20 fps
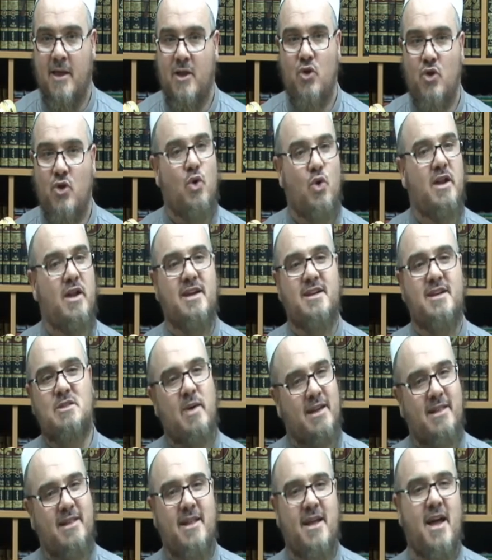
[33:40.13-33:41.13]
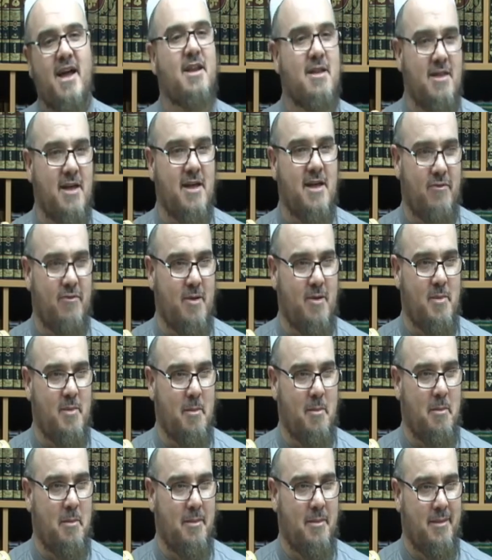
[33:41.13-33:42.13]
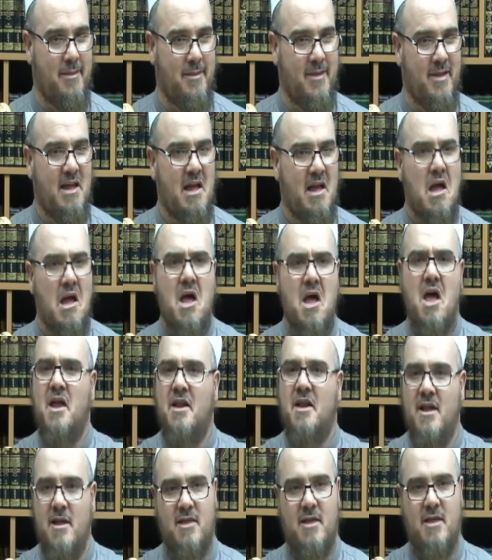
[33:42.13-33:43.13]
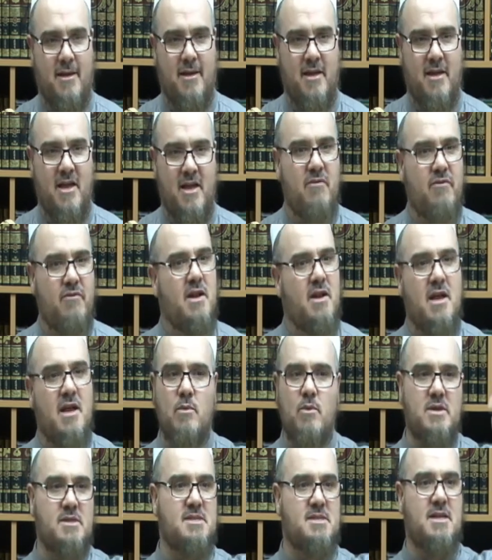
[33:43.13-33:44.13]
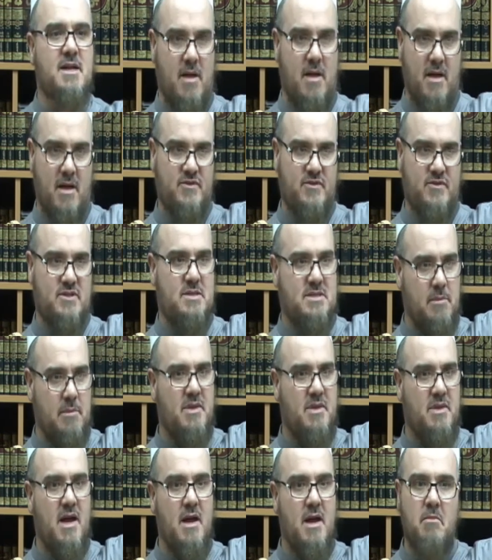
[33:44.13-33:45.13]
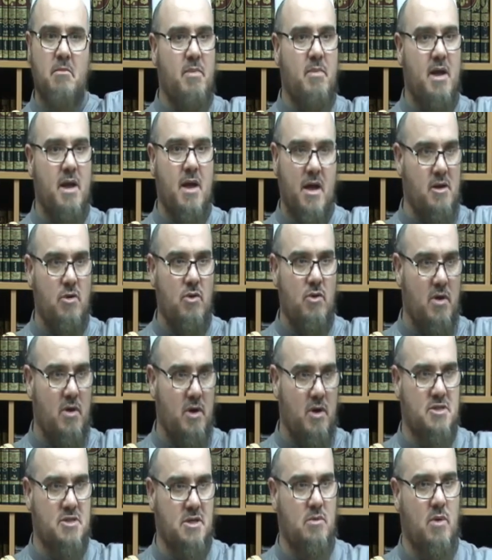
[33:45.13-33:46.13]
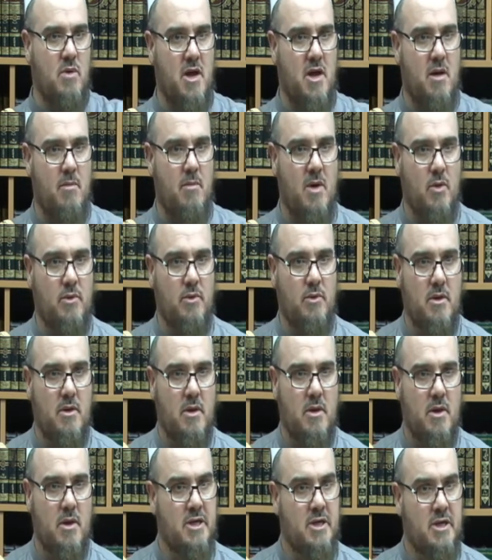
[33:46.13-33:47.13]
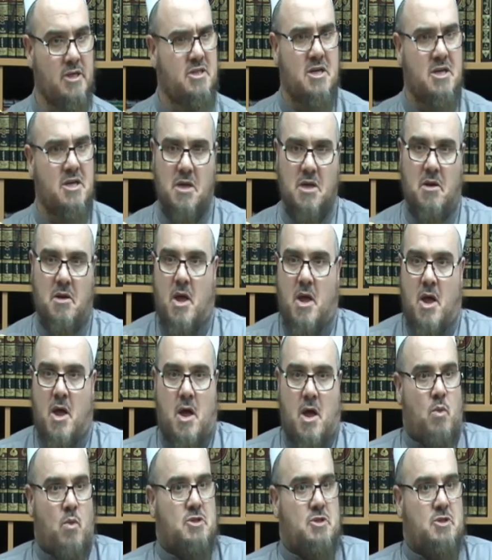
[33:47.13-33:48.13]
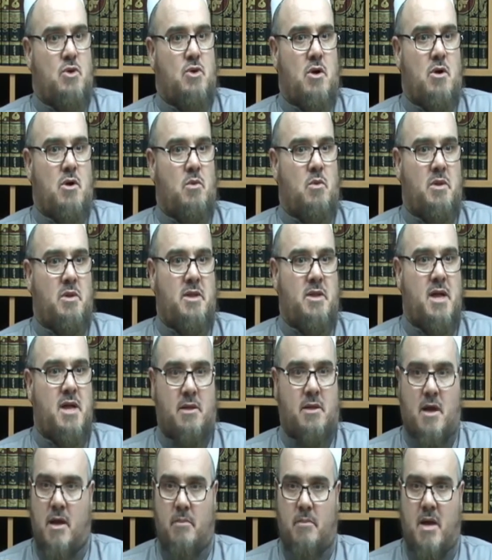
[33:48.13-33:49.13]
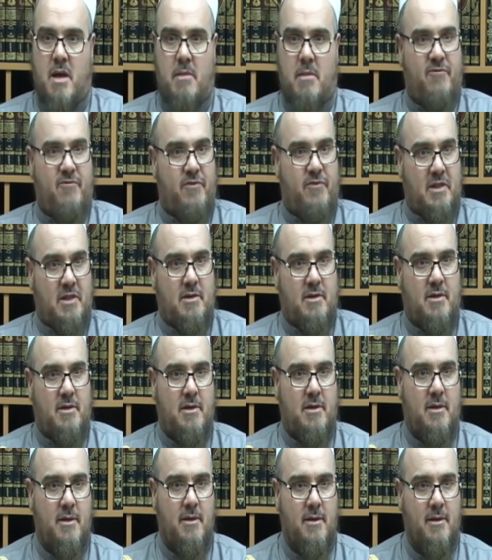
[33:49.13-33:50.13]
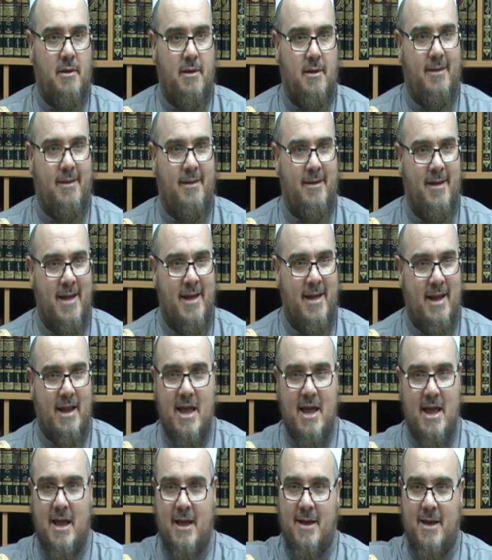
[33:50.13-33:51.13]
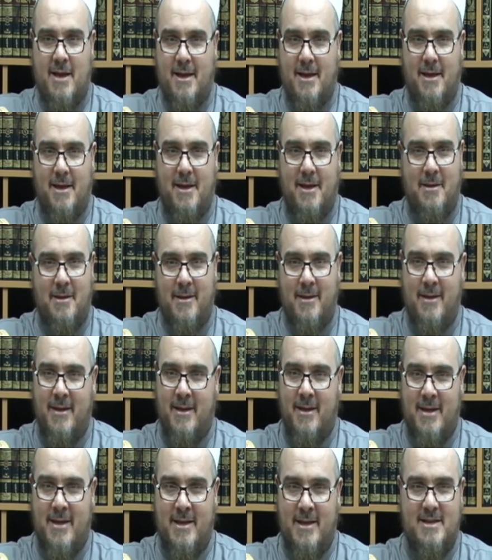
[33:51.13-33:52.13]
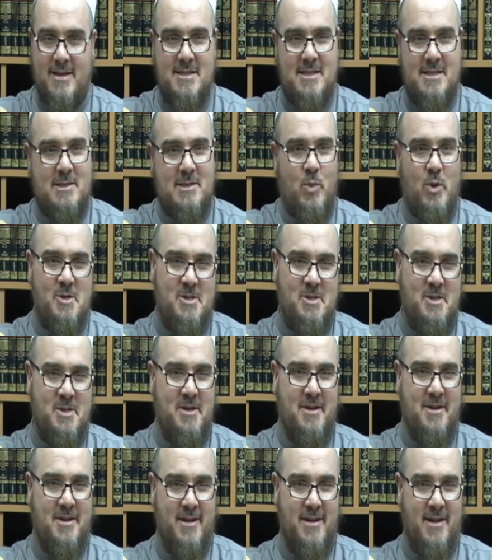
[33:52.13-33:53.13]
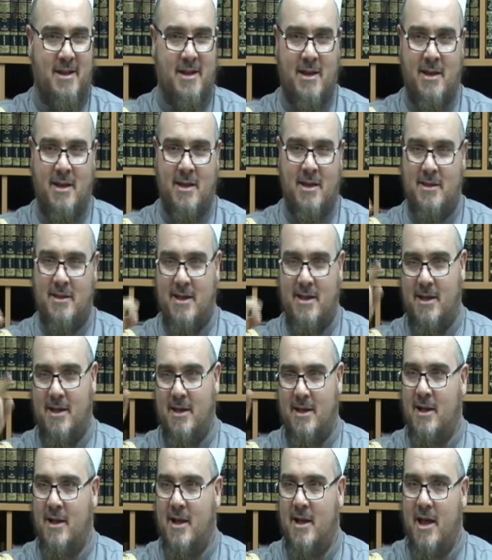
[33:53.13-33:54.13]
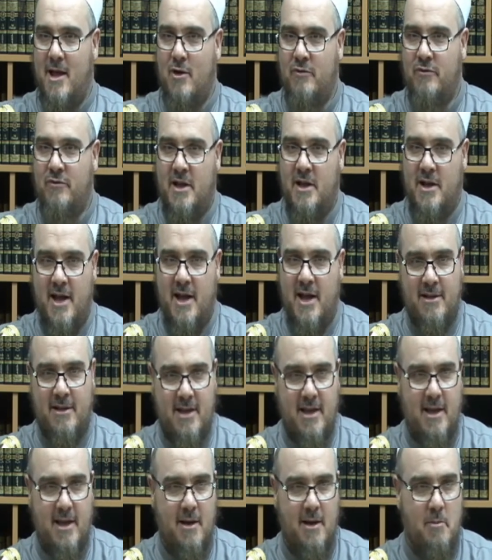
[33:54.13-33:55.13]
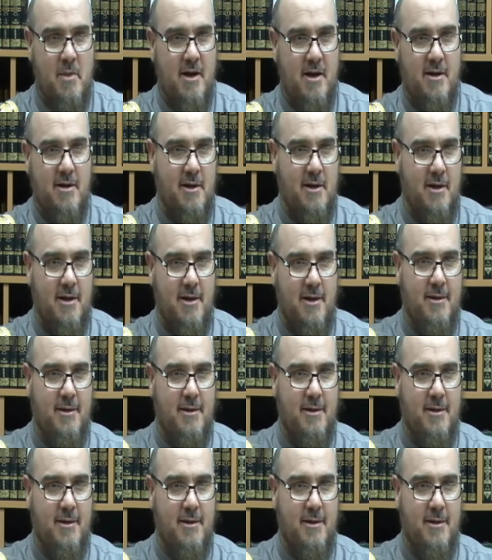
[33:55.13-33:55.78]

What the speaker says: you can expect anything from him. Anything. Even he will start, sometime maybe a new religion will come out. He says, and what's wrong with that? I'm fit. Like this person, the guy of the 19 miracle,